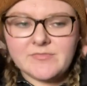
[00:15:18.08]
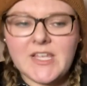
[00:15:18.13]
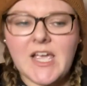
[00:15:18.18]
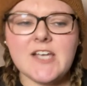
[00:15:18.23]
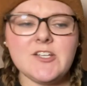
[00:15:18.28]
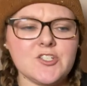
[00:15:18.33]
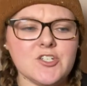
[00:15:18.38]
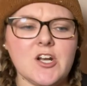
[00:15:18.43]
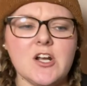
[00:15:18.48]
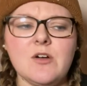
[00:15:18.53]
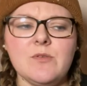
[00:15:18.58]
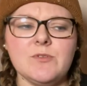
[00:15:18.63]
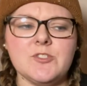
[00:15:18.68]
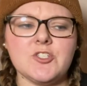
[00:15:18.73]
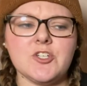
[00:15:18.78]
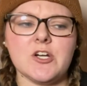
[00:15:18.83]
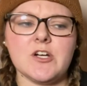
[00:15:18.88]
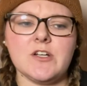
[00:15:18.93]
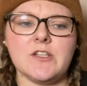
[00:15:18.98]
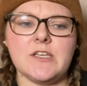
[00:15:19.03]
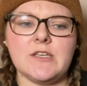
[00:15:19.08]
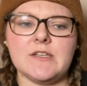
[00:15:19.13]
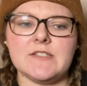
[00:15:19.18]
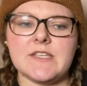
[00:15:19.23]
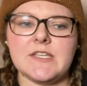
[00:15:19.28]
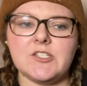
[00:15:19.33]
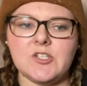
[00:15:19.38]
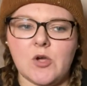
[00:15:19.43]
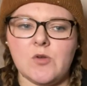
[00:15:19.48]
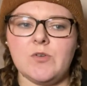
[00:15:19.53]
I struggle with journaling because
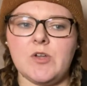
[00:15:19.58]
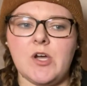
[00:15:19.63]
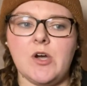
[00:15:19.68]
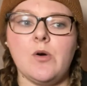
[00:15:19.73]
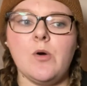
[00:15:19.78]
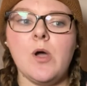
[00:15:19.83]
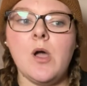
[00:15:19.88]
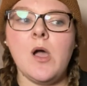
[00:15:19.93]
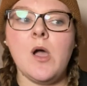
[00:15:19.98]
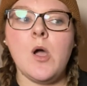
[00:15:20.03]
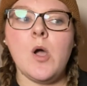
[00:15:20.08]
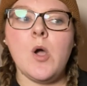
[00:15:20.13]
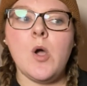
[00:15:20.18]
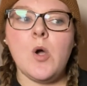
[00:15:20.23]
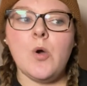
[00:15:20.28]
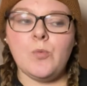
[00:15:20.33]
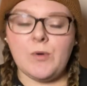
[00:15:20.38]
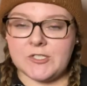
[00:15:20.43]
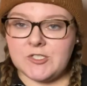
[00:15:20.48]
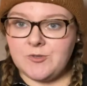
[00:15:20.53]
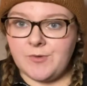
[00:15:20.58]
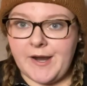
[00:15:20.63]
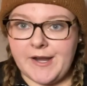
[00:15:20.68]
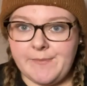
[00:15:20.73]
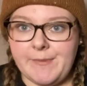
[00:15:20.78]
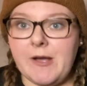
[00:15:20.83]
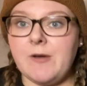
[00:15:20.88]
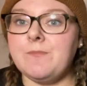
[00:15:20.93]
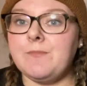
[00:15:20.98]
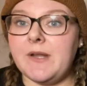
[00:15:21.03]
I don't know what to write
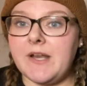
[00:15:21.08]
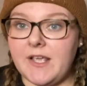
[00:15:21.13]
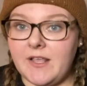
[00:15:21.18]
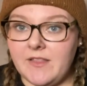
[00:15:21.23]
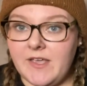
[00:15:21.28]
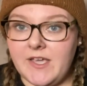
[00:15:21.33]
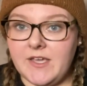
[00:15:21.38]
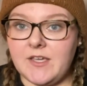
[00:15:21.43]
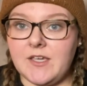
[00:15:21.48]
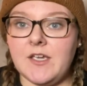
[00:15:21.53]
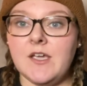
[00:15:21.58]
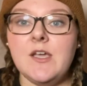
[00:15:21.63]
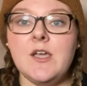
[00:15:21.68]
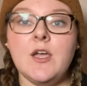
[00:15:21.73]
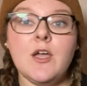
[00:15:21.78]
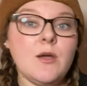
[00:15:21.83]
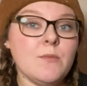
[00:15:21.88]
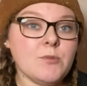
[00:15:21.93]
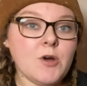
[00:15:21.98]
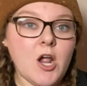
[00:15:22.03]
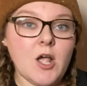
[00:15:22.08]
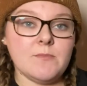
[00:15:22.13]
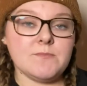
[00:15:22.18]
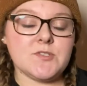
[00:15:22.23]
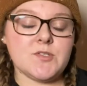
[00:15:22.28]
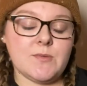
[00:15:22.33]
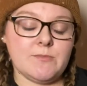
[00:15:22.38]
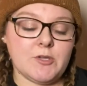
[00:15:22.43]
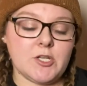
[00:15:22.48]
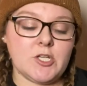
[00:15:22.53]
about, but I like prompts,
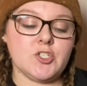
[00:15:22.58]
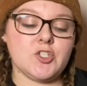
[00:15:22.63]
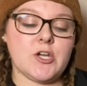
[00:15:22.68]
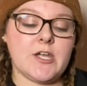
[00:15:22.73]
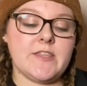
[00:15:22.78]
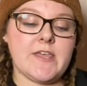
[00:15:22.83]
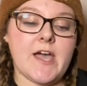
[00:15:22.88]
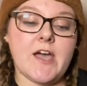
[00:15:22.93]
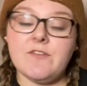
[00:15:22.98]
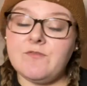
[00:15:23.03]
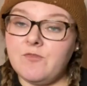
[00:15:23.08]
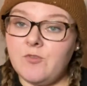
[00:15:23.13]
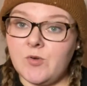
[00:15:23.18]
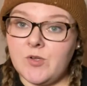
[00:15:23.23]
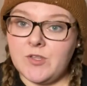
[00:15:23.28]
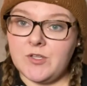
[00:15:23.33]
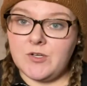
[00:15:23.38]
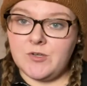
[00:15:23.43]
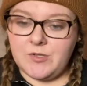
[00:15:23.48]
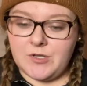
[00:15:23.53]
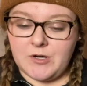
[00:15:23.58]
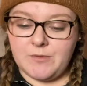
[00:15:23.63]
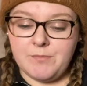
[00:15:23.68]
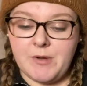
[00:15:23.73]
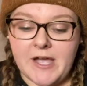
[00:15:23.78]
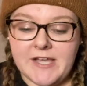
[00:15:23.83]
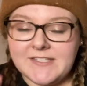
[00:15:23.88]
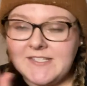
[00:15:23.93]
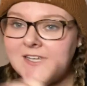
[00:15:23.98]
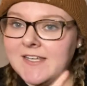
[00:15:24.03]
so I'm going to try that for the new year.
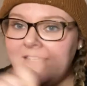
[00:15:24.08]
But